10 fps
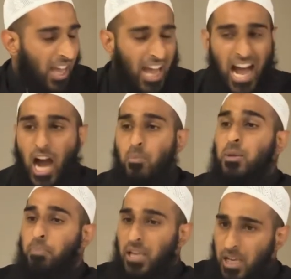How many
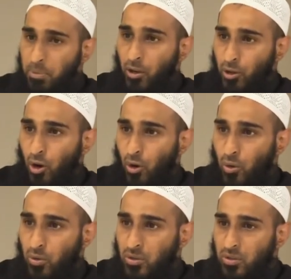people are
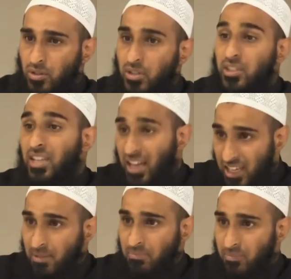called
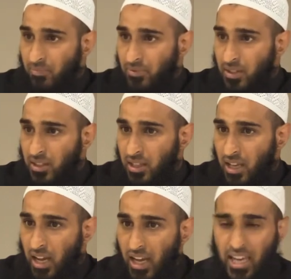kareem,
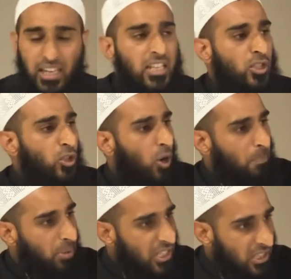and yet he is
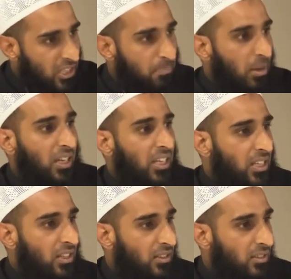completely bakhil?